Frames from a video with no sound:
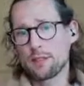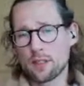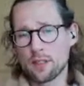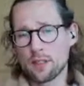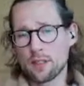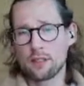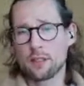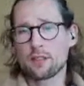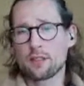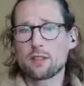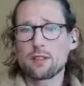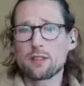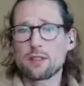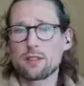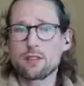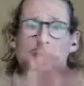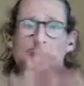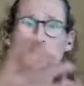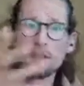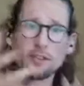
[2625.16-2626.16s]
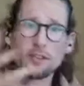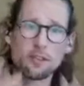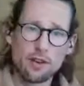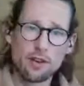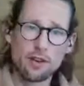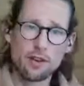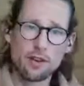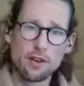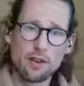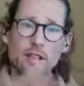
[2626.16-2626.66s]
are sort of
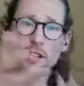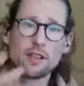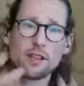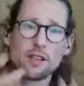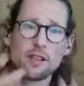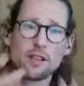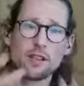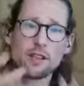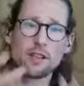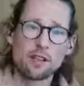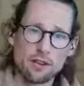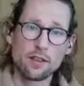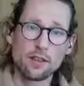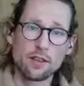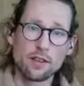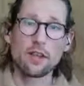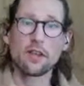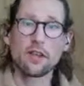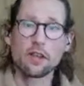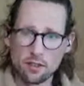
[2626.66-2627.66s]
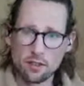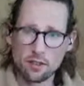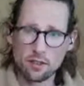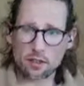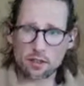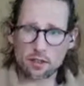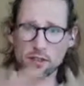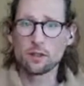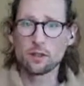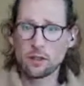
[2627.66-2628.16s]
entering and
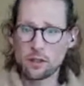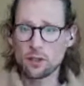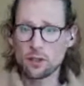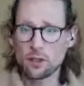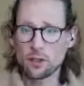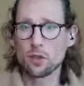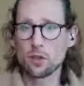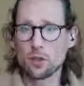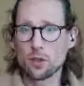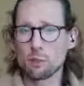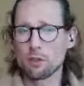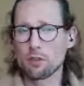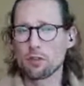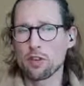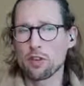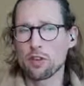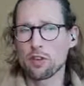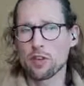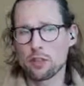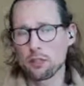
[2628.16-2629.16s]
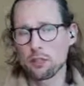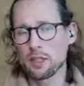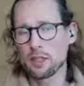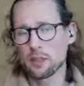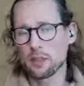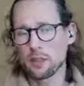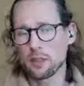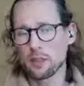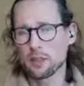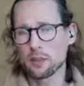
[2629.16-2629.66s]
they also got to learn that whole
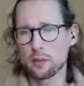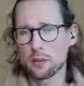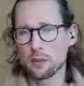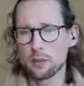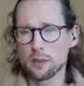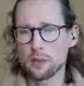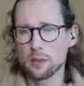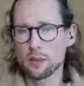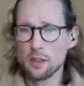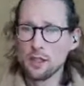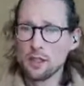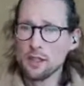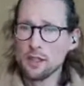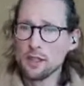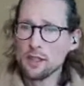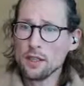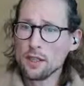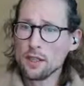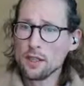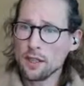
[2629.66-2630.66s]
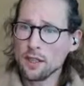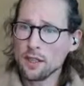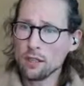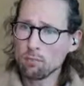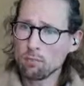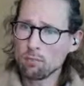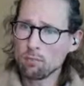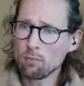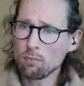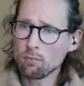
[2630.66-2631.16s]
copywriter's mindset as well.
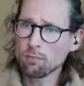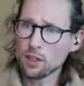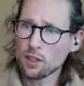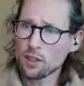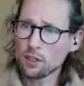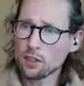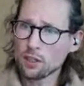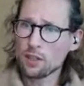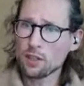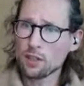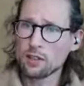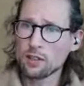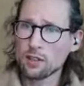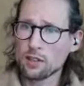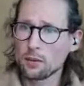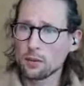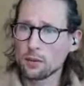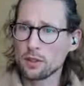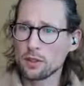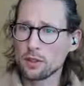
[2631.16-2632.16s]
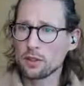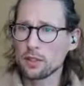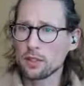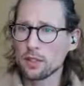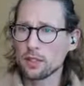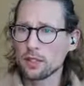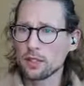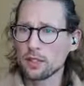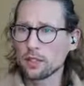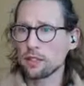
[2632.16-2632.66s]
Um, That's another
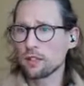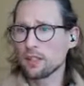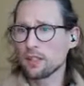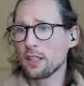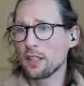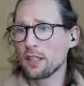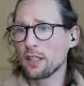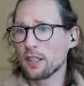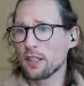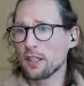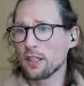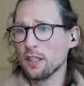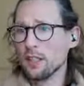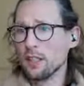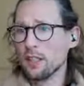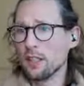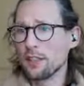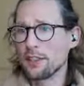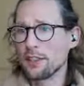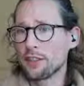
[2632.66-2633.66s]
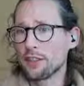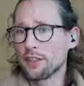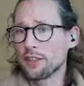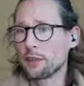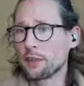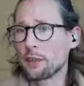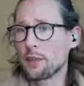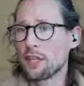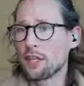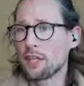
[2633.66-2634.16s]
one here, kind of
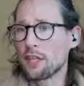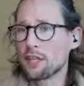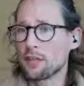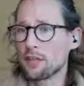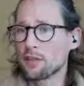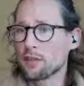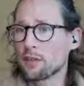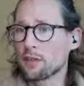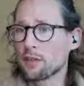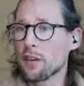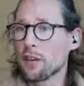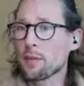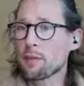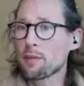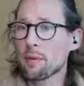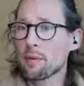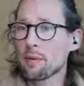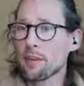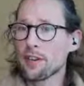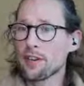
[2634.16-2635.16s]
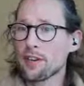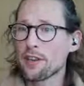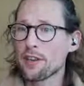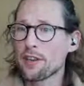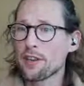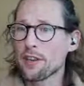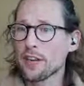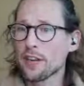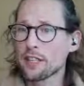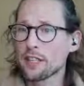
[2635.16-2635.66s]
interesting question. So we're trying to
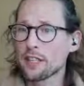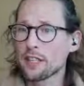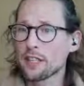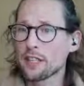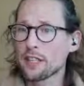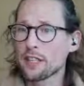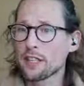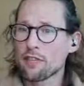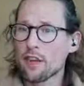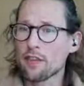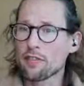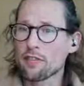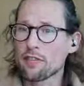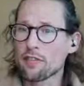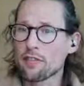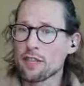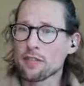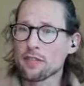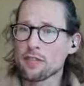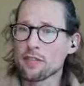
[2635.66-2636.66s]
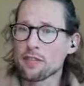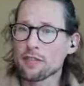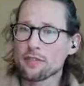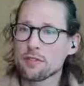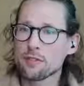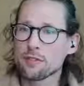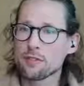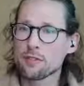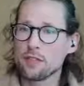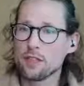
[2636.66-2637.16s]
implement effective chat
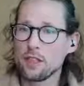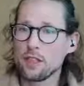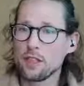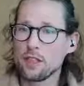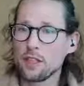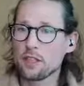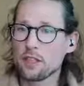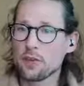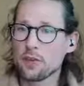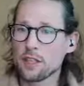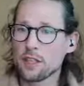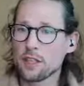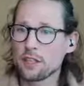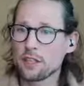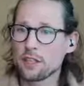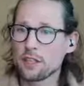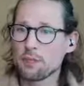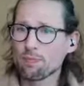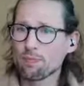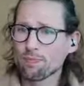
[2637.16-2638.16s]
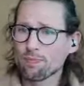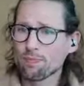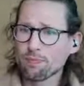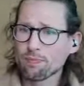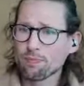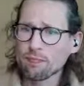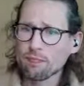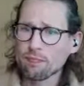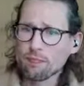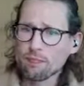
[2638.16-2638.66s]
funnels for lead generation.